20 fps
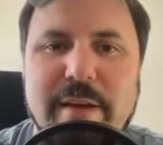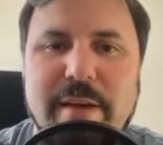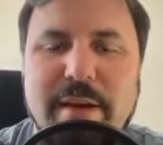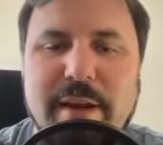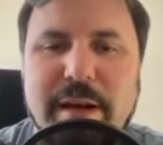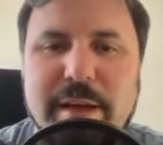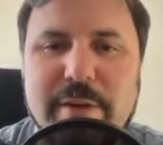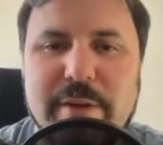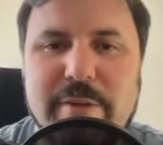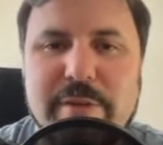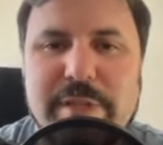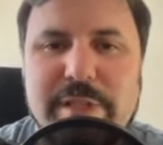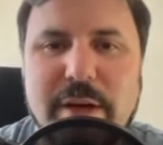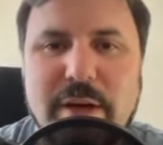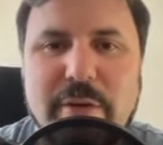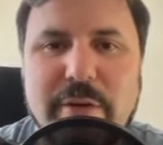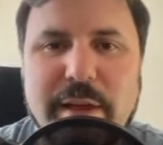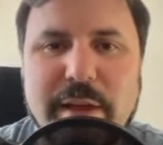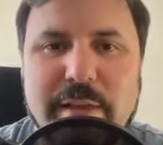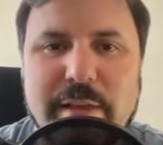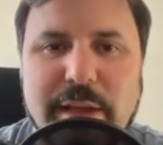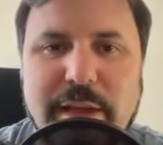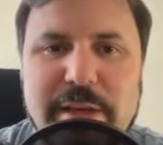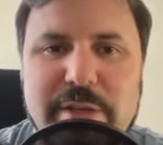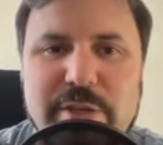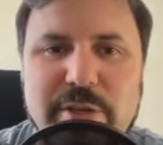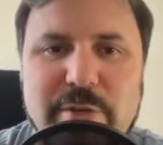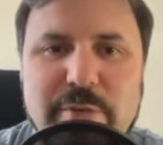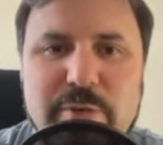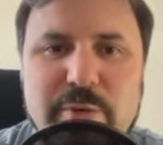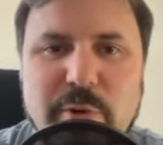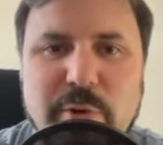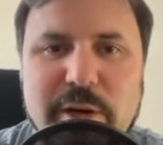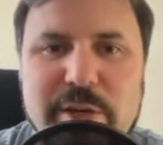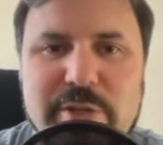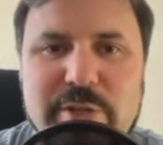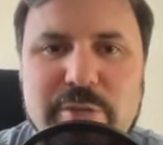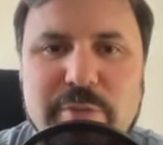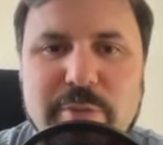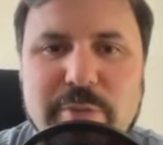Uh, you could tell that like she was
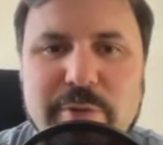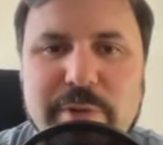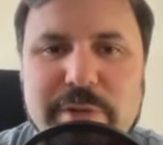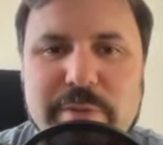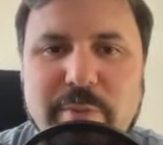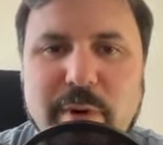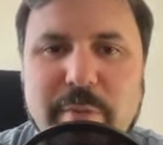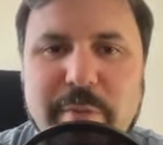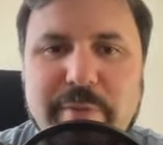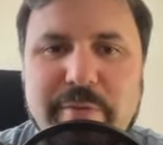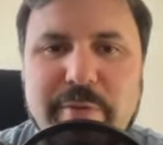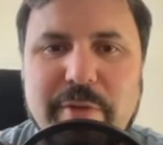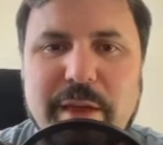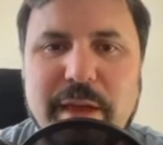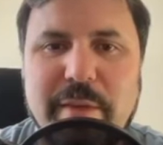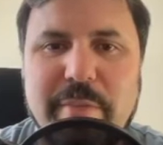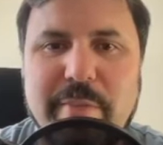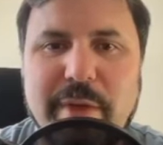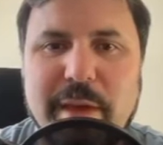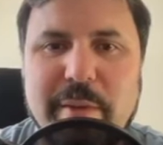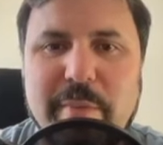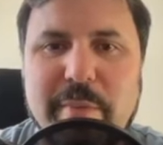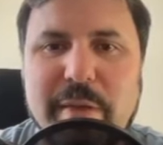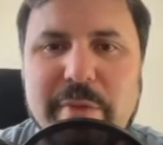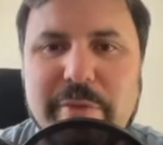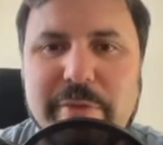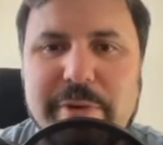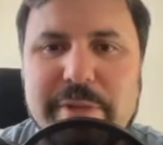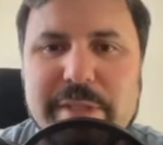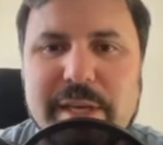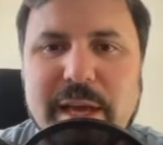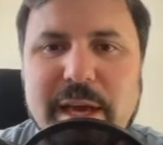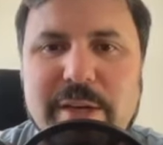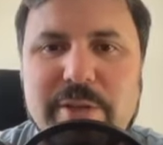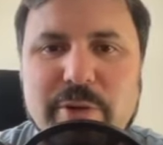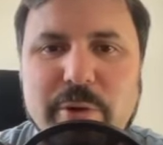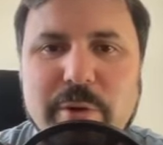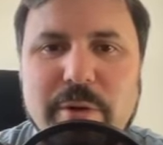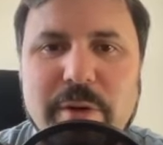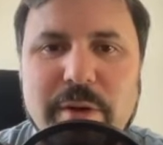rushed through this, probably for that like monthly
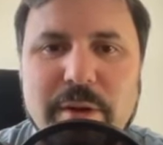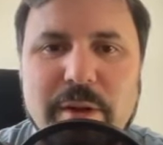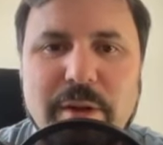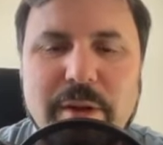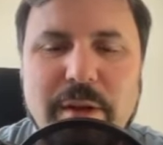schedule.